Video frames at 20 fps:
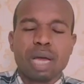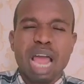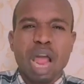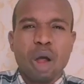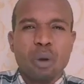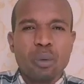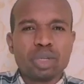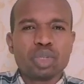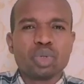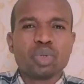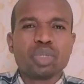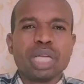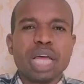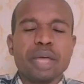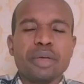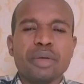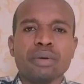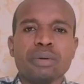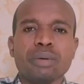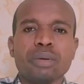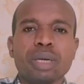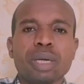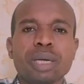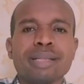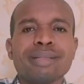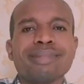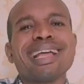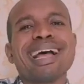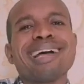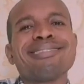I want to tell you
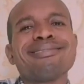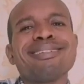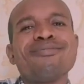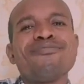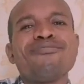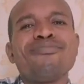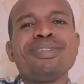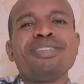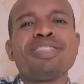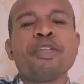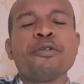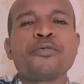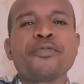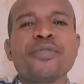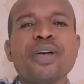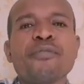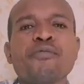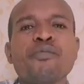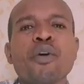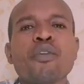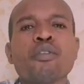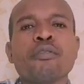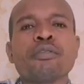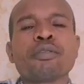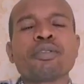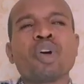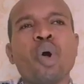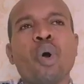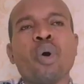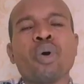that the favor
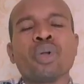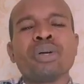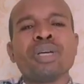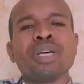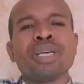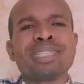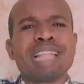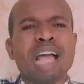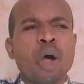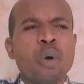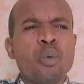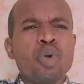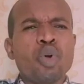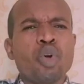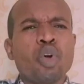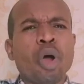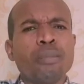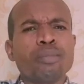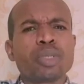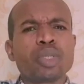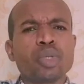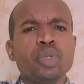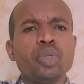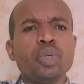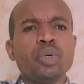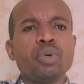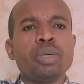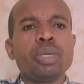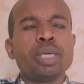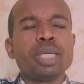of God that will come to
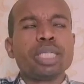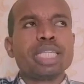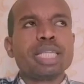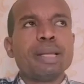you,